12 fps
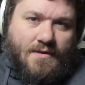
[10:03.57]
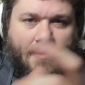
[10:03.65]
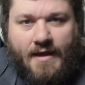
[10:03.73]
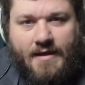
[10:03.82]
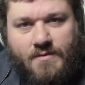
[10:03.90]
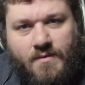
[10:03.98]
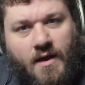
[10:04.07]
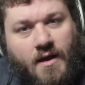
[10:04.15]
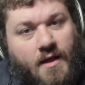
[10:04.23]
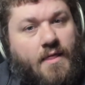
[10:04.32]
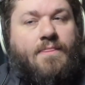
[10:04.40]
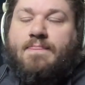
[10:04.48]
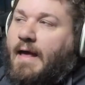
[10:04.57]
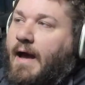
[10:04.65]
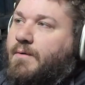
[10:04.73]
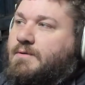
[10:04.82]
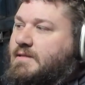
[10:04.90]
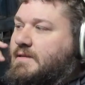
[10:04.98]
That
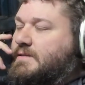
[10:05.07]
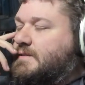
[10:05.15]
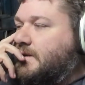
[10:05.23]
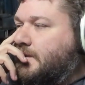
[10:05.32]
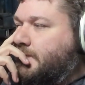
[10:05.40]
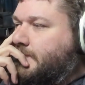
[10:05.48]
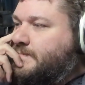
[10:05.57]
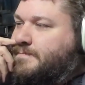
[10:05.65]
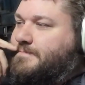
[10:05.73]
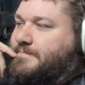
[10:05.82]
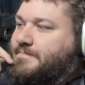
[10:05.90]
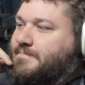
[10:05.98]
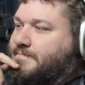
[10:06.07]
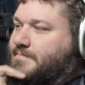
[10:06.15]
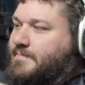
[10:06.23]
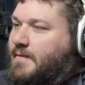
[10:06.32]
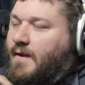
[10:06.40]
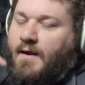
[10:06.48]
was easy.
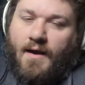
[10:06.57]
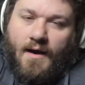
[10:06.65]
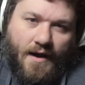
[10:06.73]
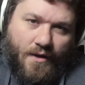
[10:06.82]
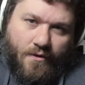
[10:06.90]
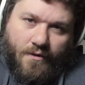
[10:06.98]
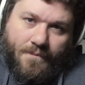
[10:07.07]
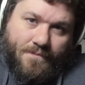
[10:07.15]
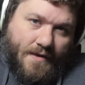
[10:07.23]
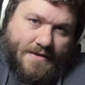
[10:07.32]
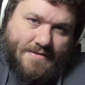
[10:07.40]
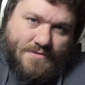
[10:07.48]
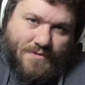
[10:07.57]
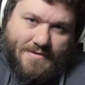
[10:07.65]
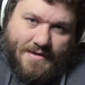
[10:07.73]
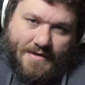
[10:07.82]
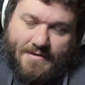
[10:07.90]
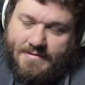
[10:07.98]
All right, everyone, that's 20
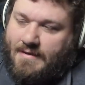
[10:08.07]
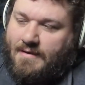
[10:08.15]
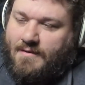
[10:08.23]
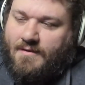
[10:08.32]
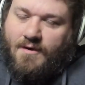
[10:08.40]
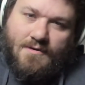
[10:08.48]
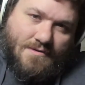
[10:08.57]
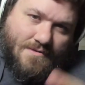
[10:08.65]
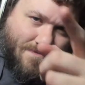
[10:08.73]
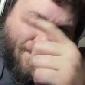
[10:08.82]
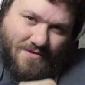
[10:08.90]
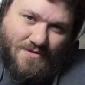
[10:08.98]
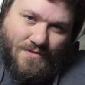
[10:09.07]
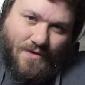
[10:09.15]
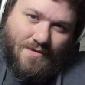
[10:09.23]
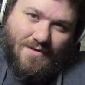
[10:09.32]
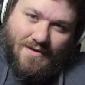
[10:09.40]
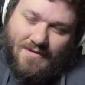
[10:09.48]
seconds. Click on the cards. I'll see you all
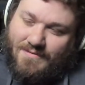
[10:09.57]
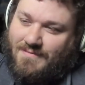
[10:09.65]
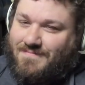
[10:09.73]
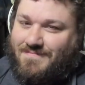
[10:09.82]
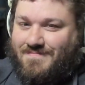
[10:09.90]
in the next one.